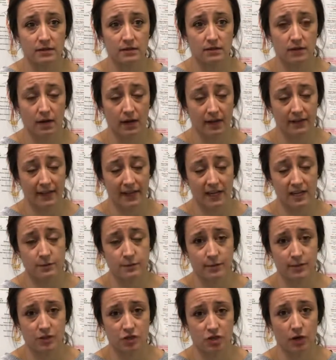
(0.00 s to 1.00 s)
that has
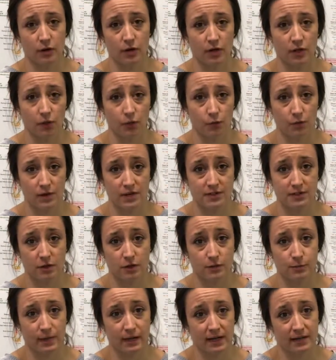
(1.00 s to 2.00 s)
been shown in the
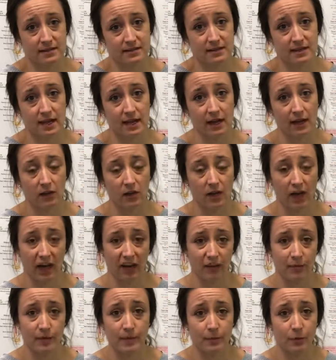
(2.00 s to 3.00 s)
research by seeing a lot
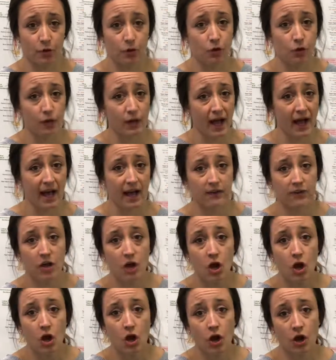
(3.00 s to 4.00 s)
of people who have
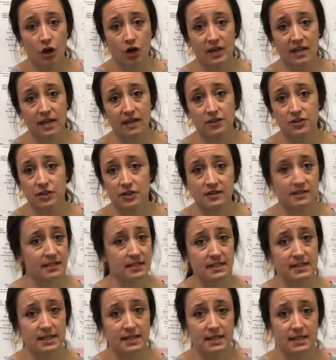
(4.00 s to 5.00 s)
herniations and
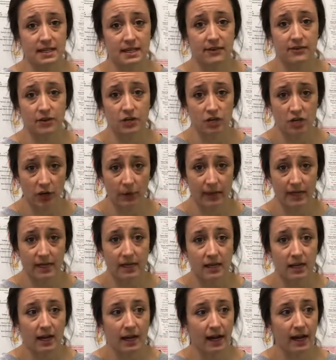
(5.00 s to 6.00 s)
didn't even know it,
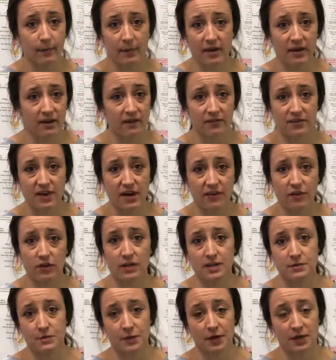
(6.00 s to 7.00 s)
and have never
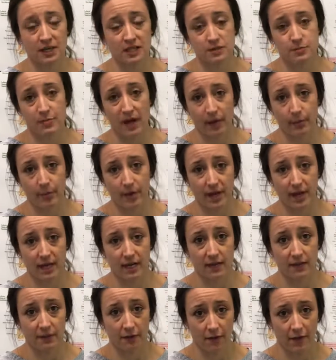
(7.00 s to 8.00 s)
experienced back pain in
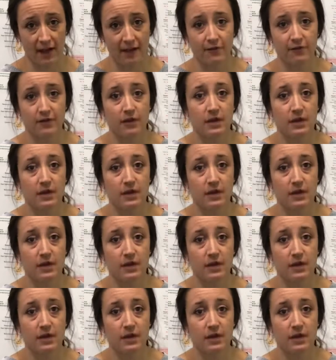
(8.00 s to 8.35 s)
their life.